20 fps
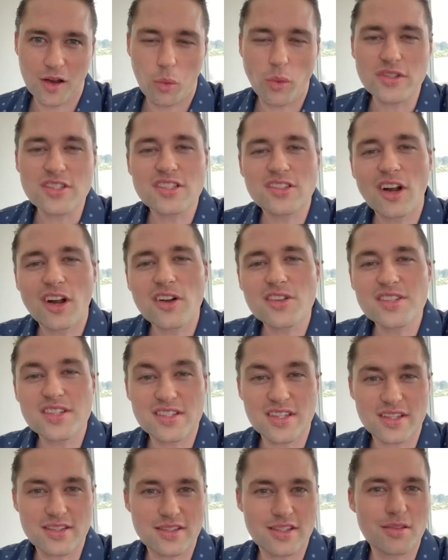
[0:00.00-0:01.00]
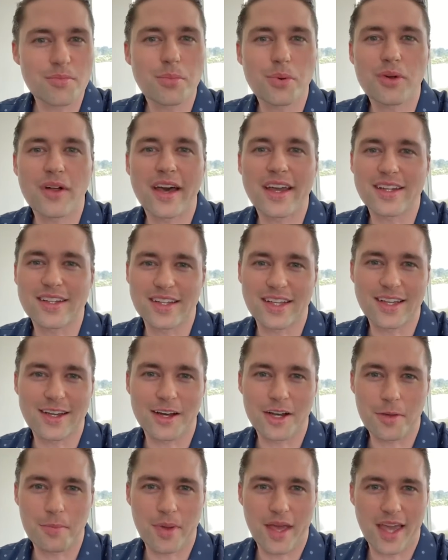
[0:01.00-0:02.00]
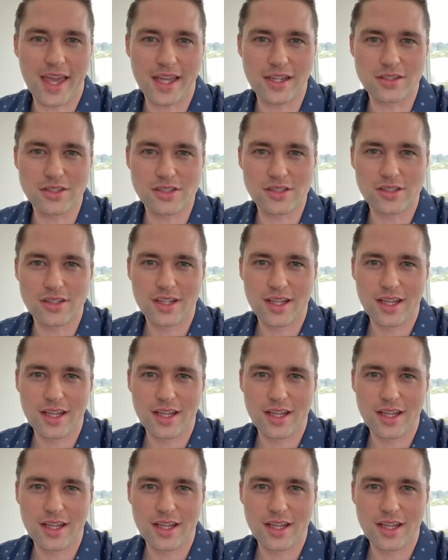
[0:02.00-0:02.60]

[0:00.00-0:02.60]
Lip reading: What starts as a simple idea on a page